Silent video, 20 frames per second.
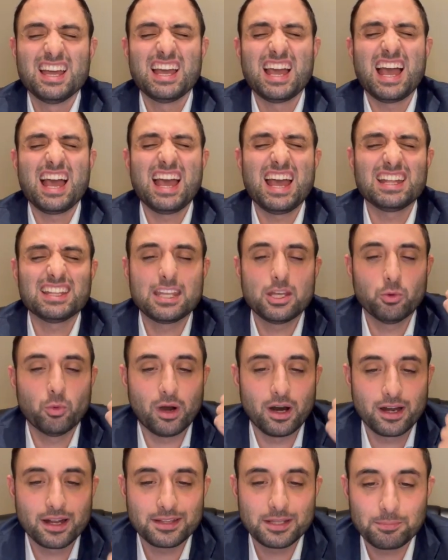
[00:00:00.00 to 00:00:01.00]
And he
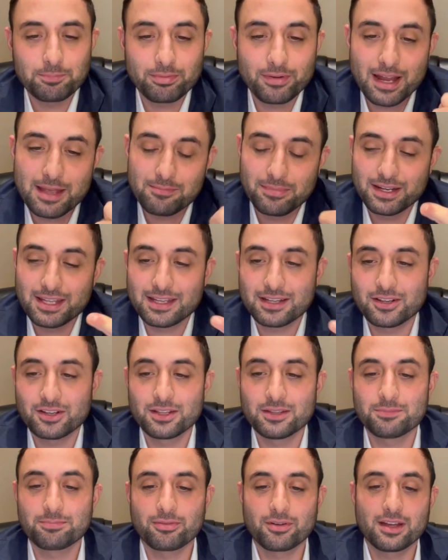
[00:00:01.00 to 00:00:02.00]
wanted to pray, but he
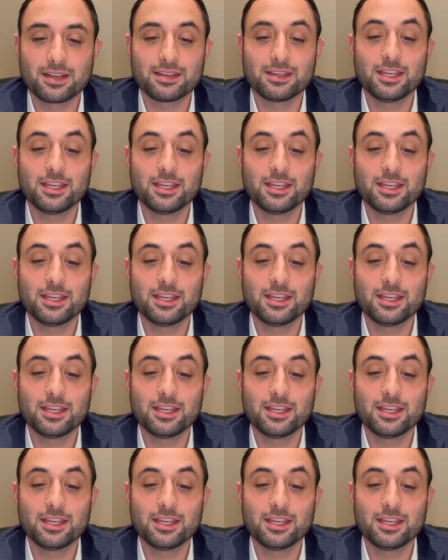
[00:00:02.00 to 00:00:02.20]
couldn't pray.